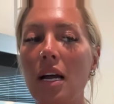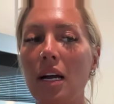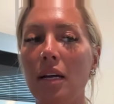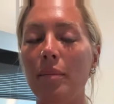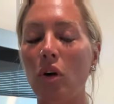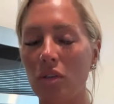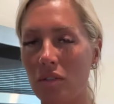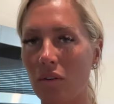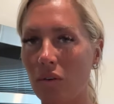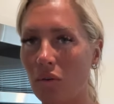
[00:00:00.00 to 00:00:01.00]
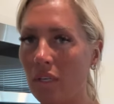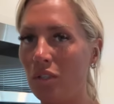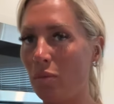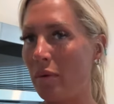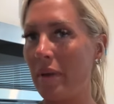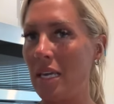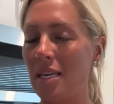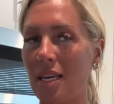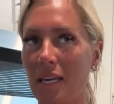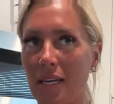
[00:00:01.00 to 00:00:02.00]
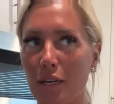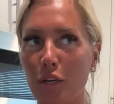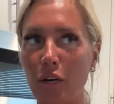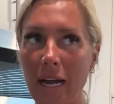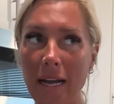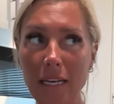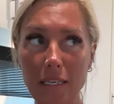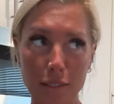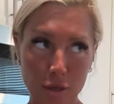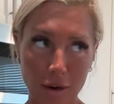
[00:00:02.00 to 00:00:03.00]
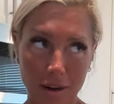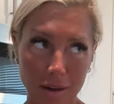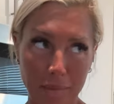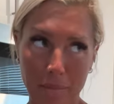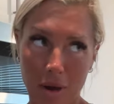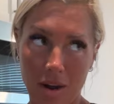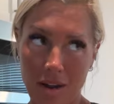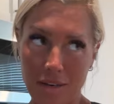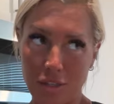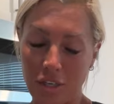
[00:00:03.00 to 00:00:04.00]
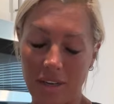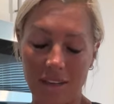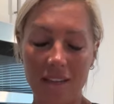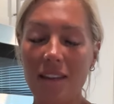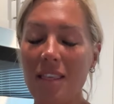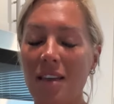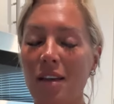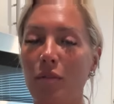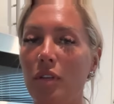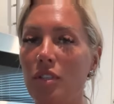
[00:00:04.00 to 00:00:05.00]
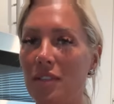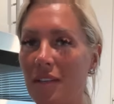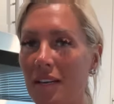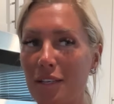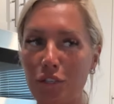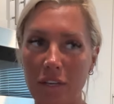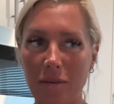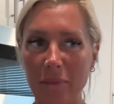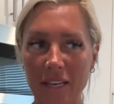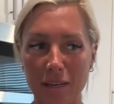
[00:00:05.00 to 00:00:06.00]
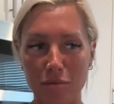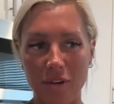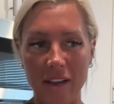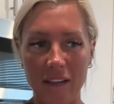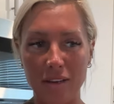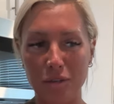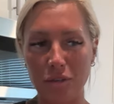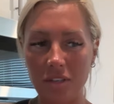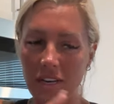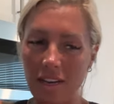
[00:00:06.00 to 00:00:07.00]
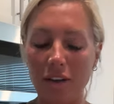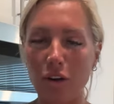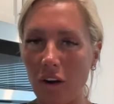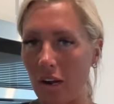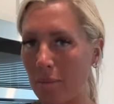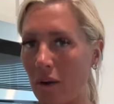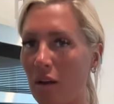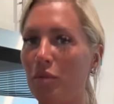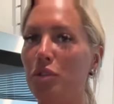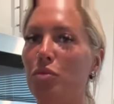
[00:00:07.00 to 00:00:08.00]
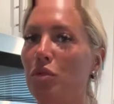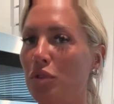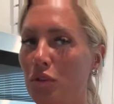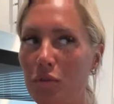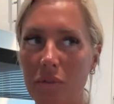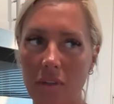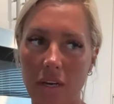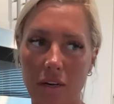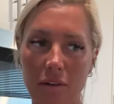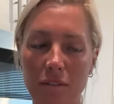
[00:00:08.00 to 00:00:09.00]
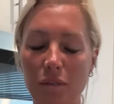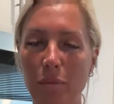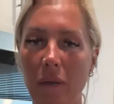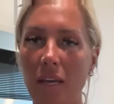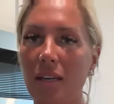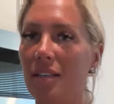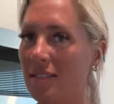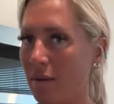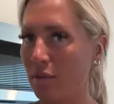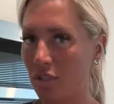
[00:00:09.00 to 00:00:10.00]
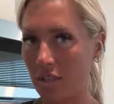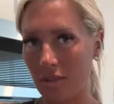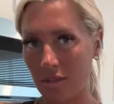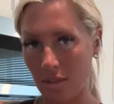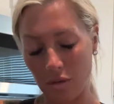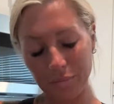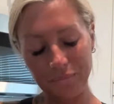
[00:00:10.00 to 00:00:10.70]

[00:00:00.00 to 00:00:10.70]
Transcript: I am also going to be making crock pot chicken, which is like a chicken bacon ranch in a crock pot, which we'll use later to make sandwiches. So